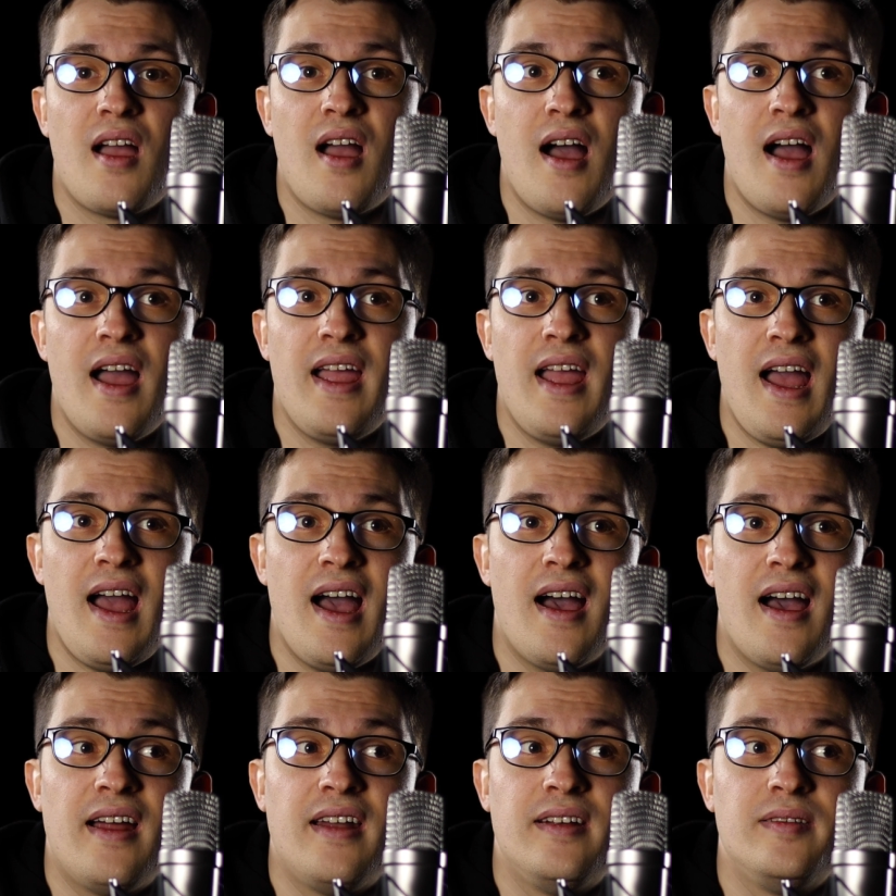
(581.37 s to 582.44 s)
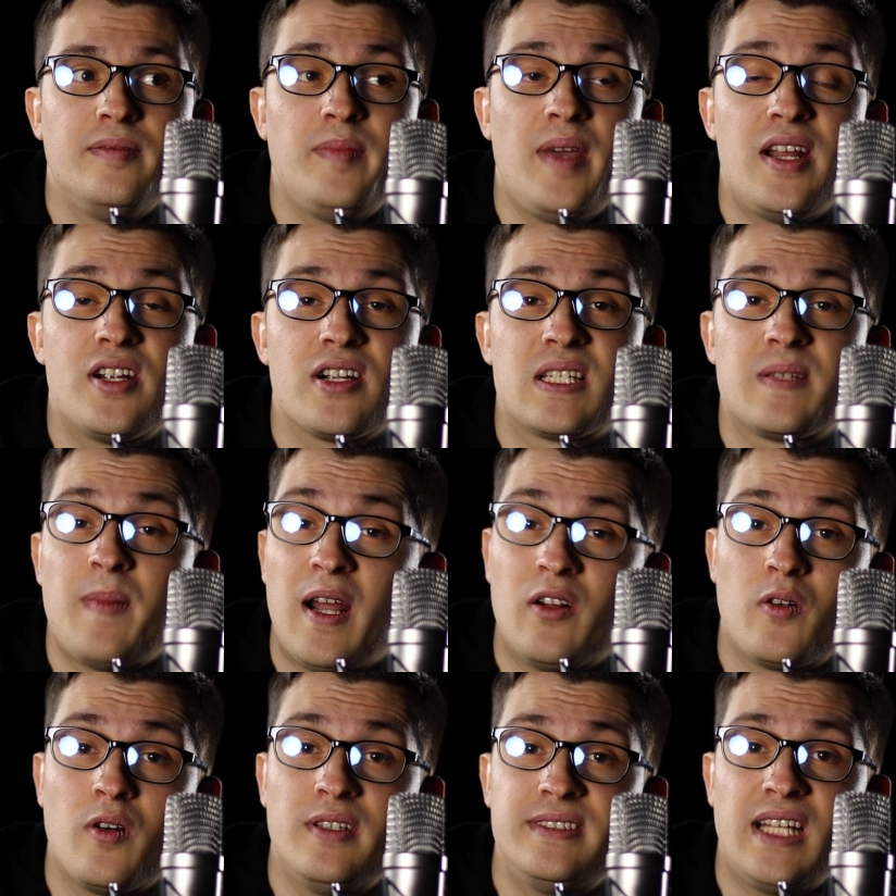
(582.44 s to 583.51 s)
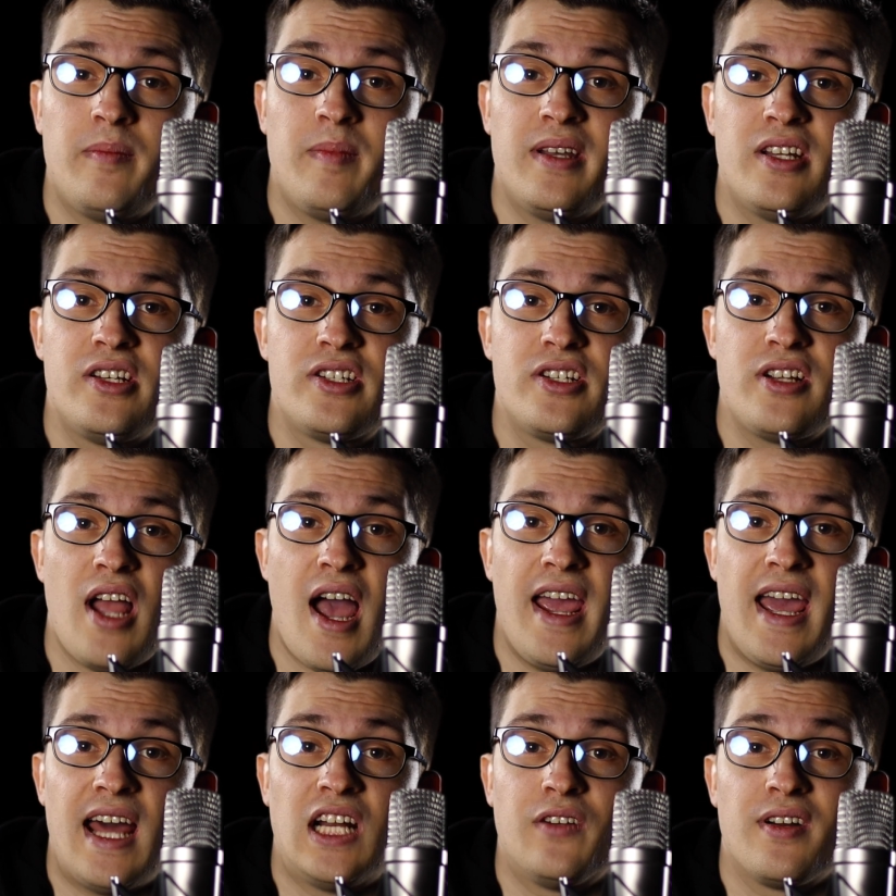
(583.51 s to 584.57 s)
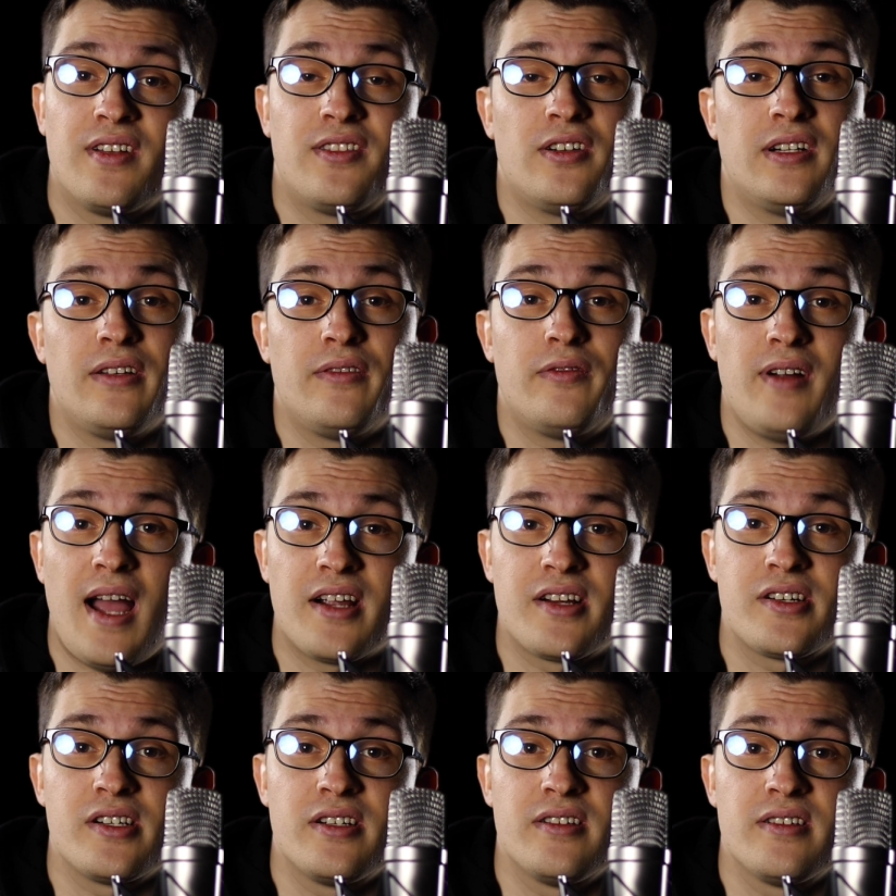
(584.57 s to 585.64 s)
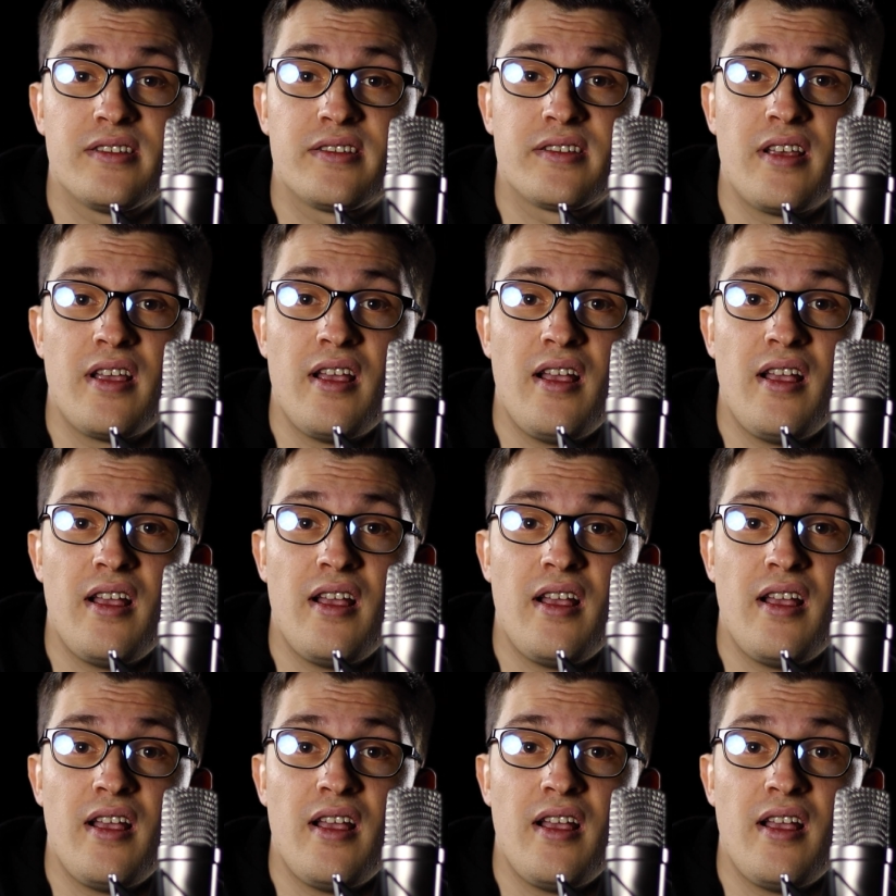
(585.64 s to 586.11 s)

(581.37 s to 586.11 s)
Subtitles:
I had major spinal cord damage. I had over 30 fractures.